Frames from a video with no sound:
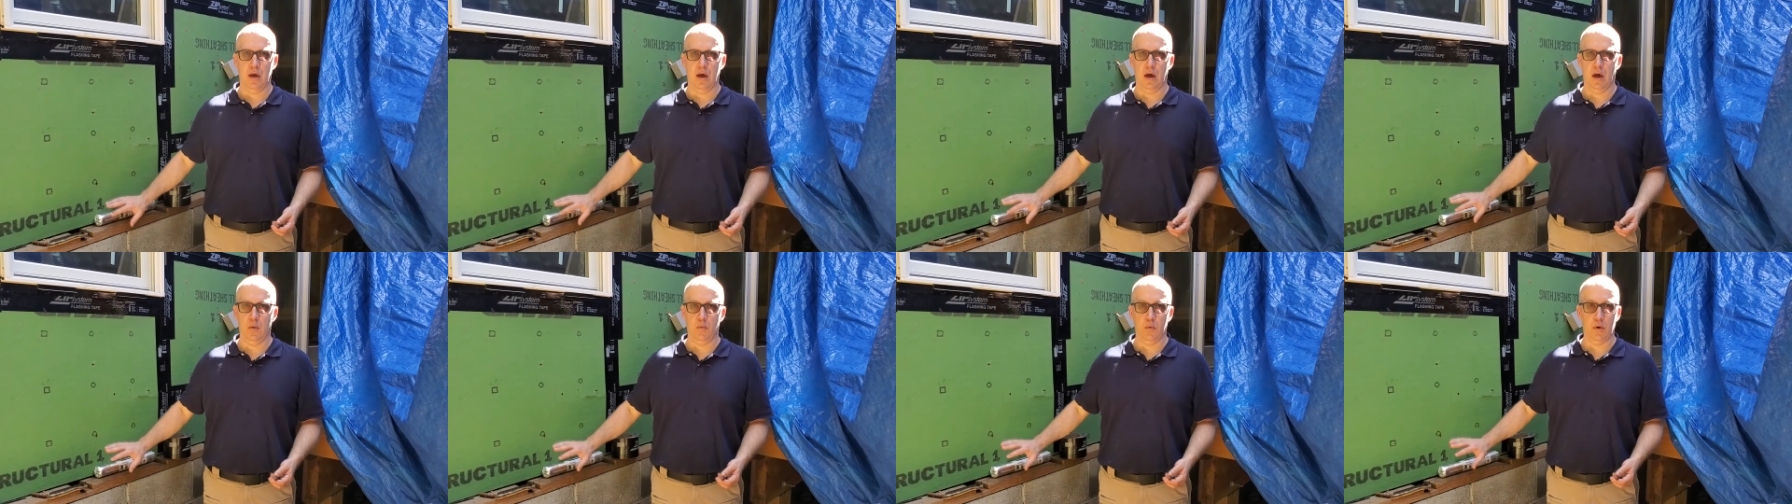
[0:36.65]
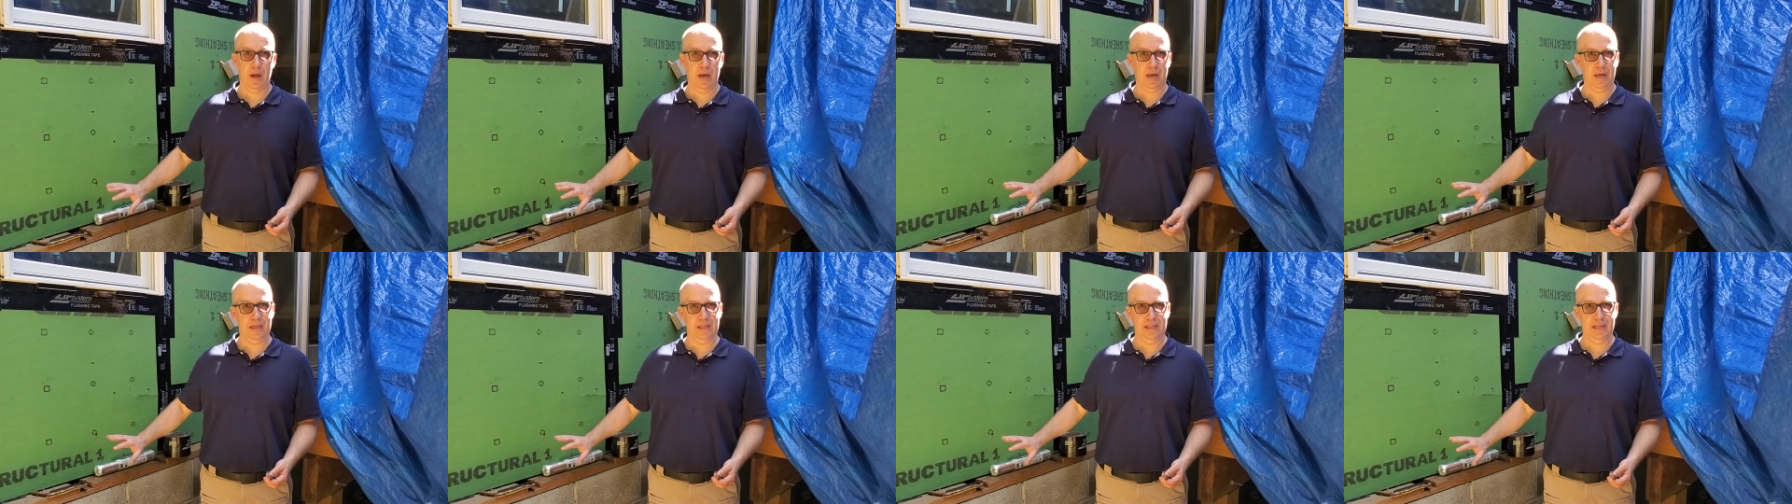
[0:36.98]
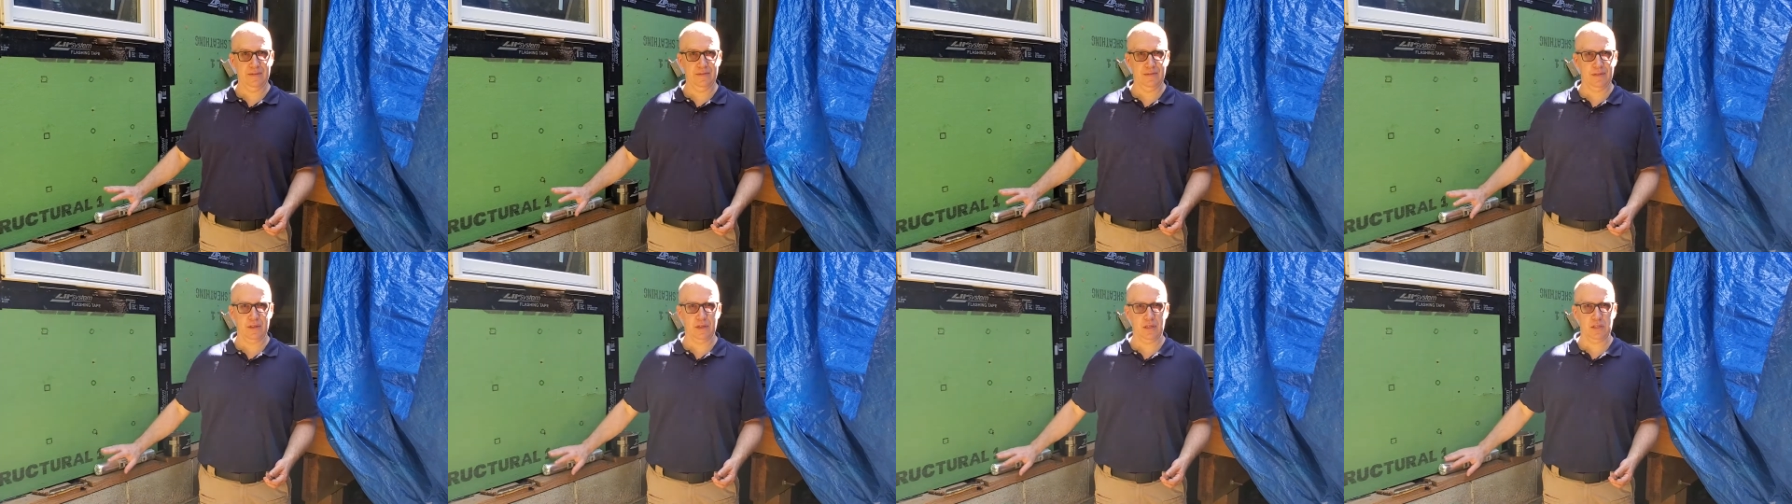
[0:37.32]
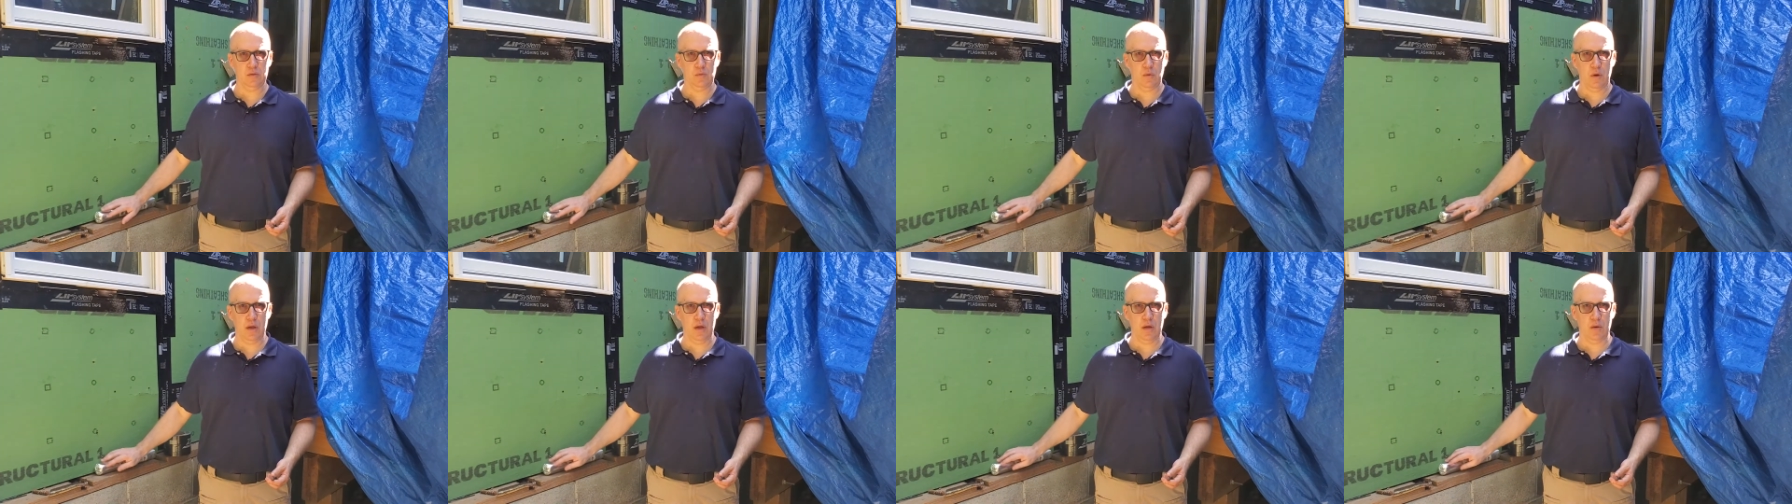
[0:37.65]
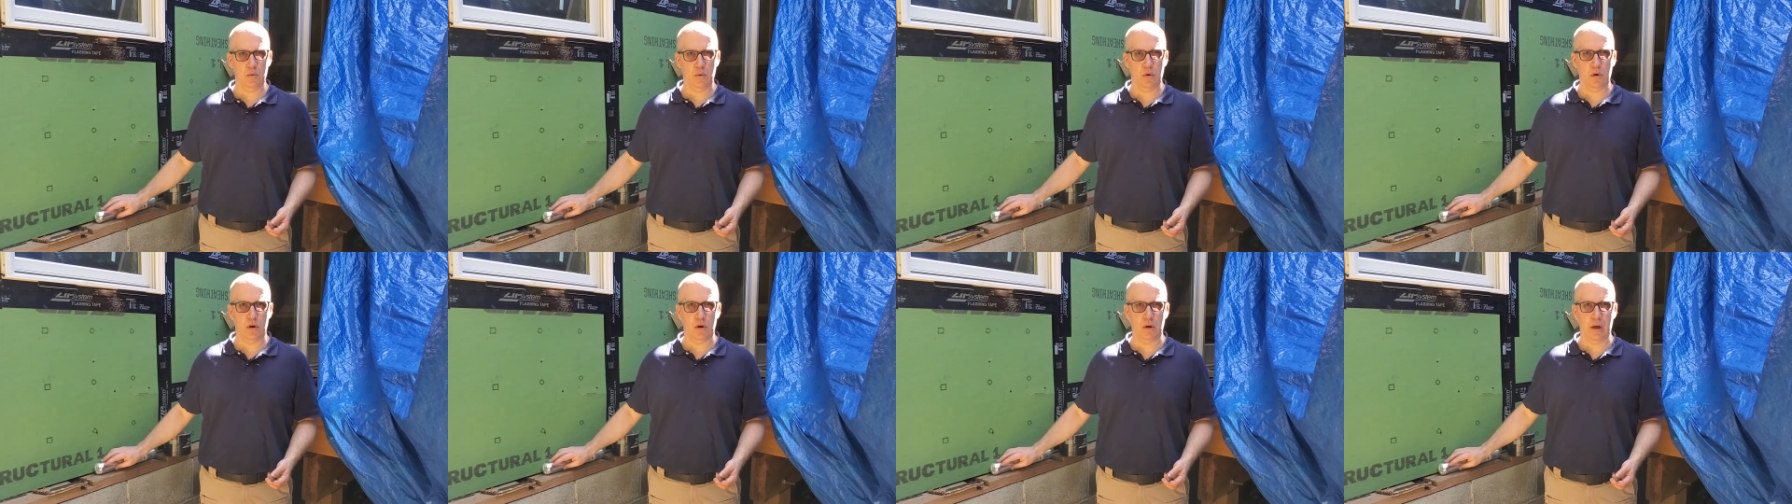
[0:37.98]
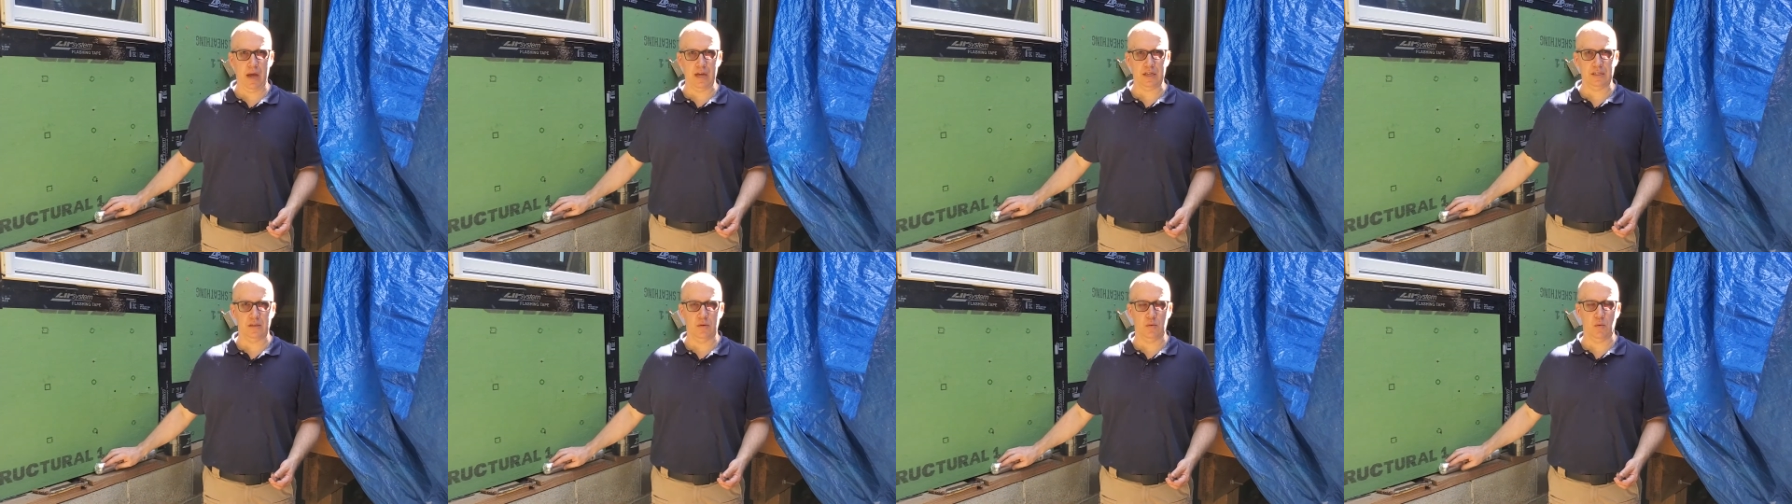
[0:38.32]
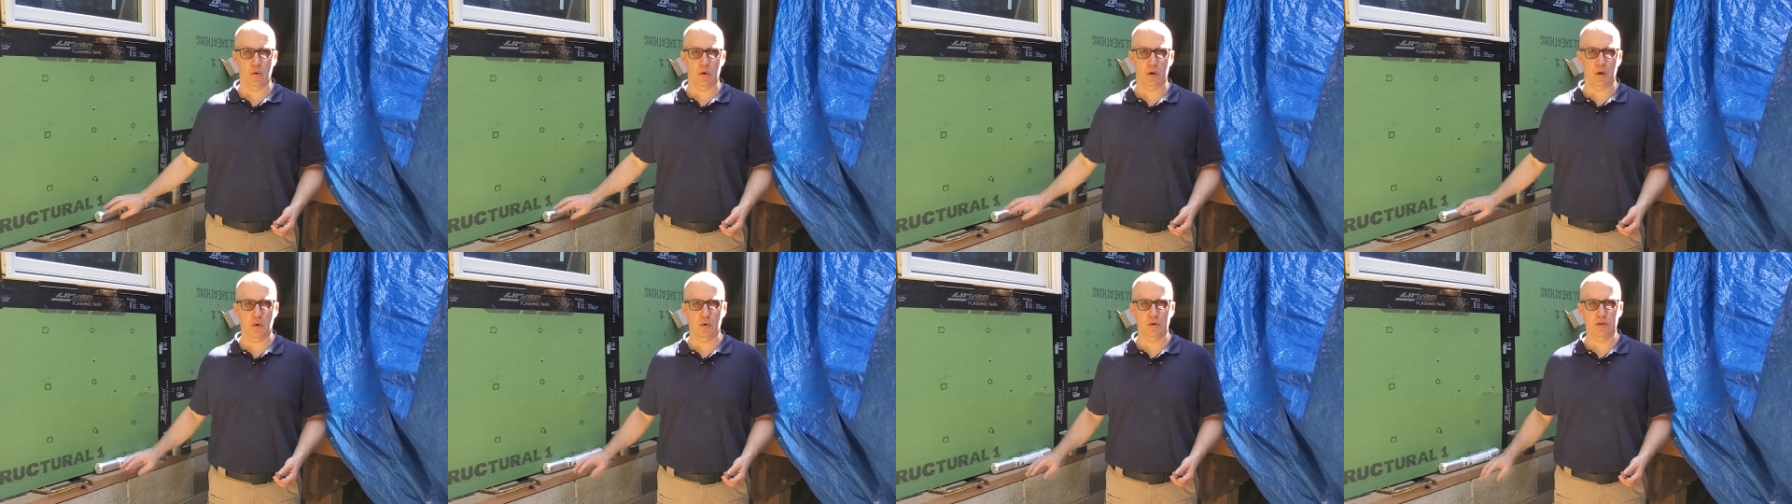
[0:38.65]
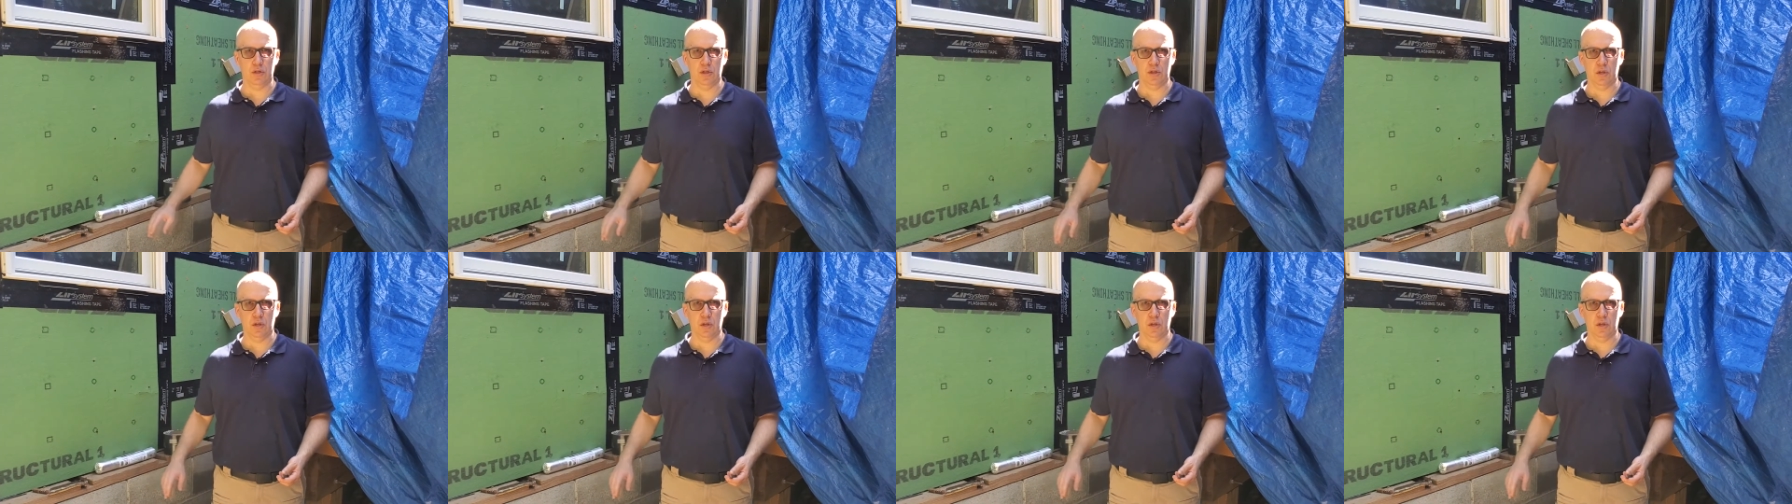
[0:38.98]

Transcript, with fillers: Uh, we're not going to leave it this way. We're actually, what we're going to